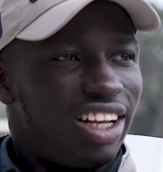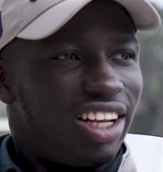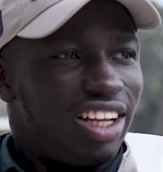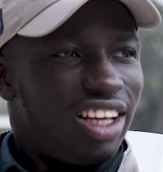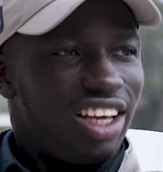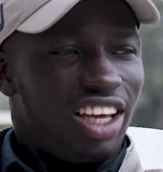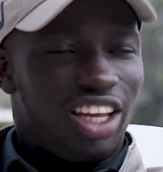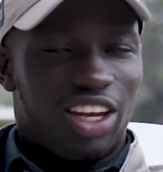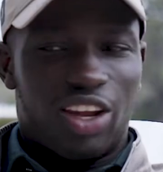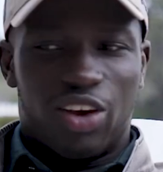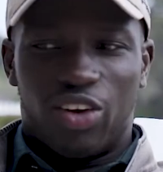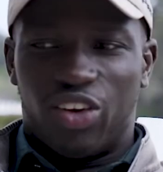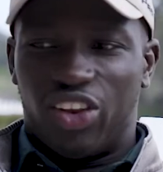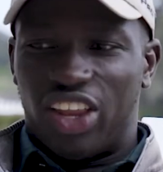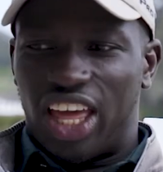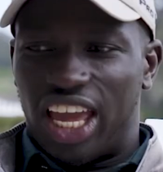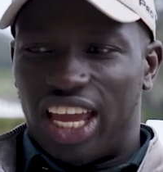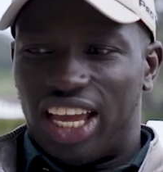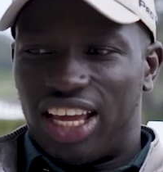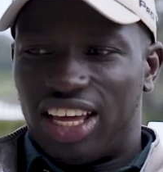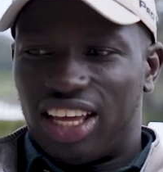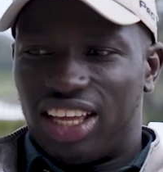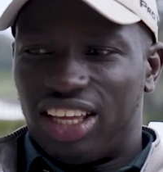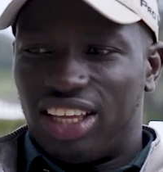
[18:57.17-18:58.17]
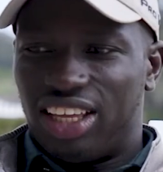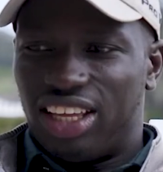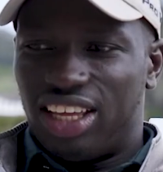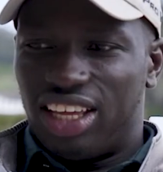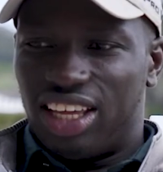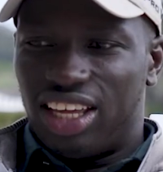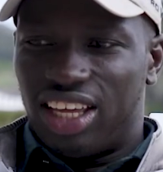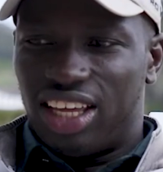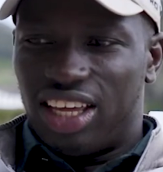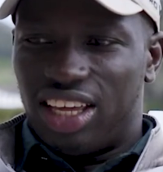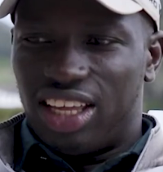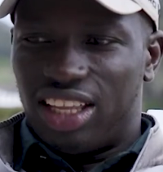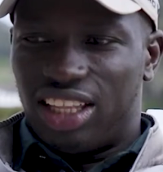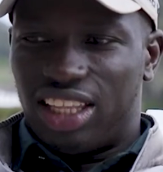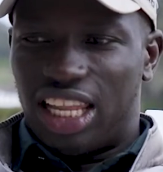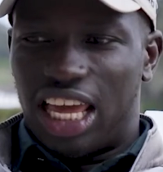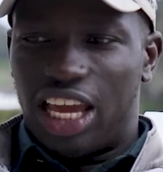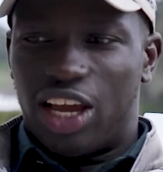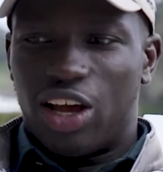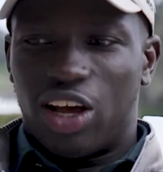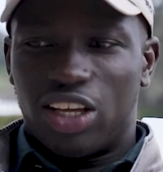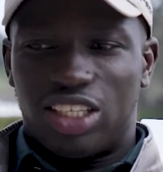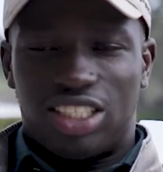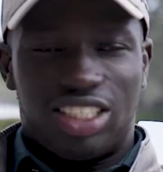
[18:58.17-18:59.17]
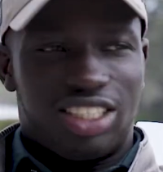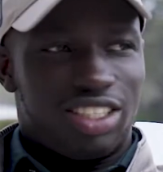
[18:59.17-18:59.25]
Like Lagos